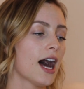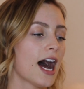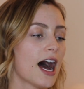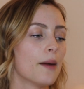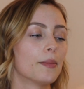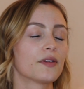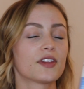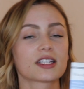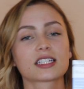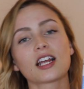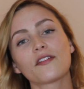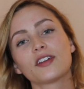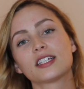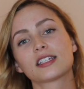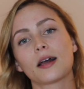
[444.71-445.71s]
But this
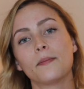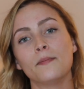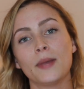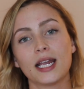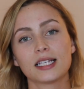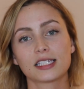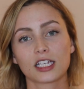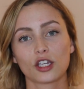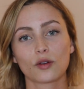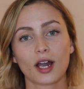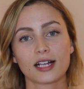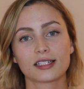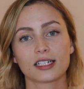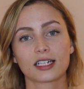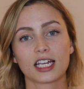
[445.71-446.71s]
stuff is amazing, you
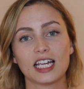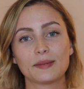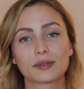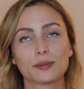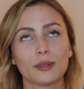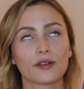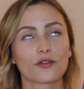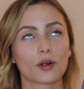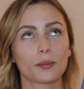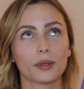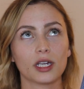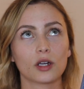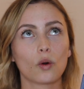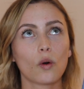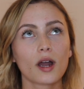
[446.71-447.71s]
guys. It keeps me from
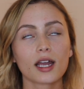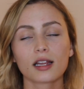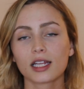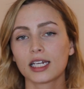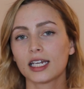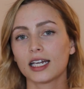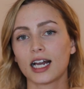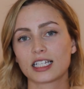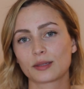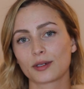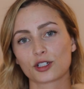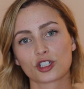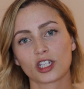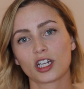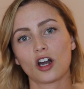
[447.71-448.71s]
being oily,
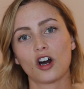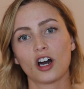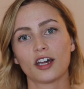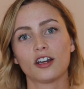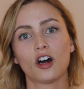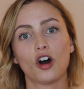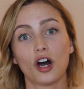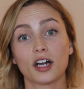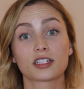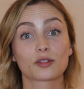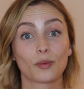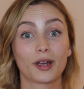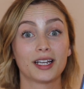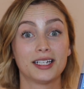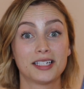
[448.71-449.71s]
especially on hot,
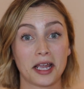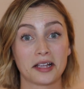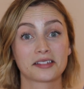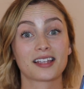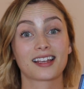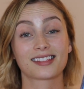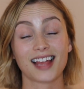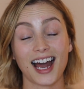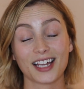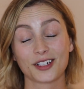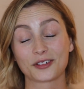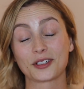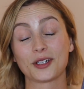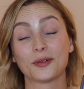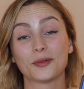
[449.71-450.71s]
sweaty days like that.
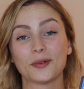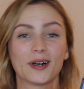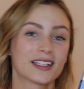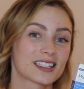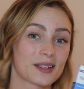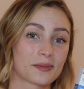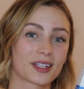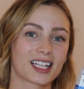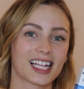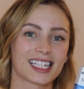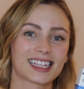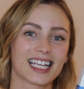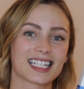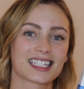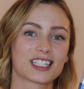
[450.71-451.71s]
You're gonna want something
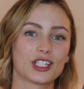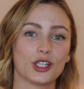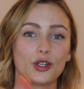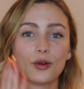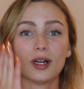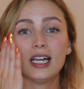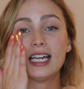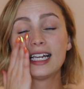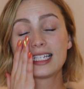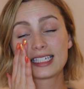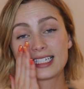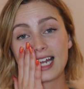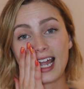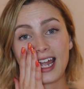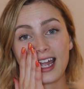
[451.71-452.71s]
like this to
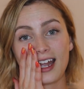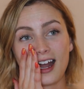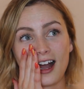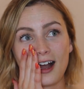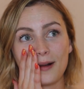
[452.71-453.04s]
stay